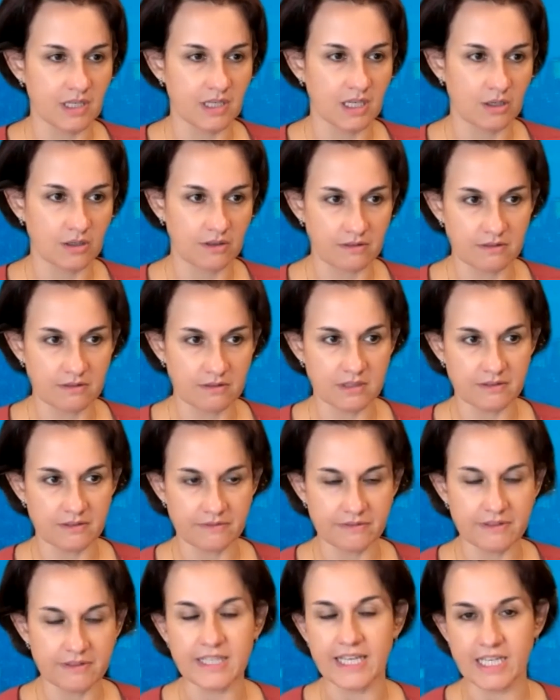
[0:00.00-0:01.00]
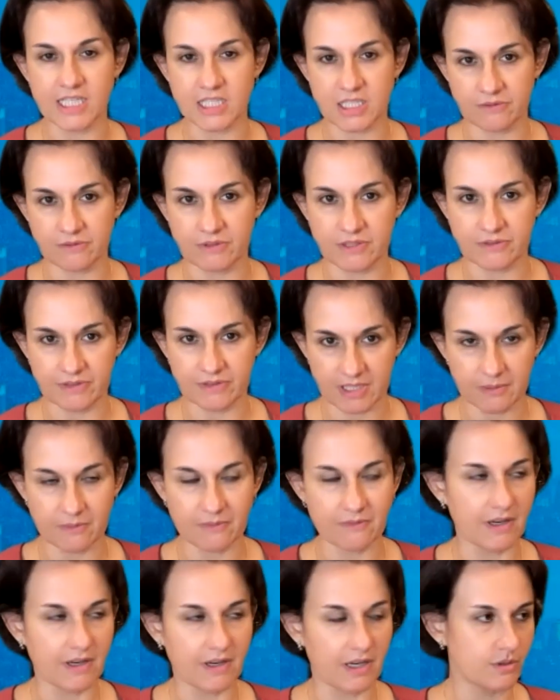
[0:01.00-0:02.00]
our affiliation with Freedom
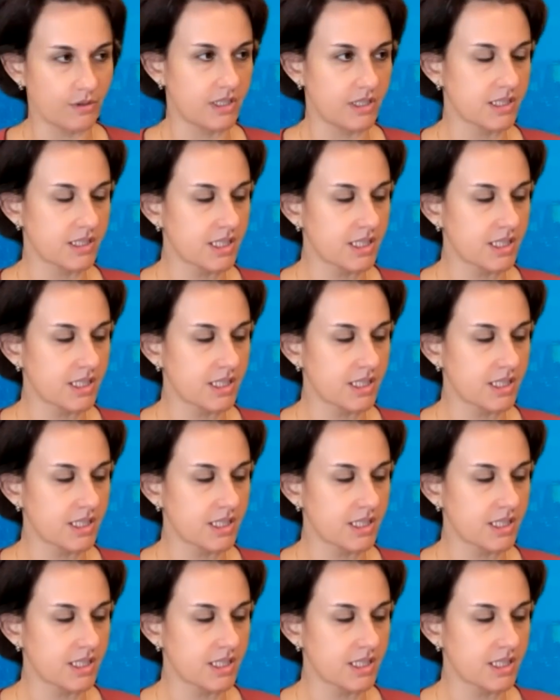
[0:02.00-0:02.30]
Founders.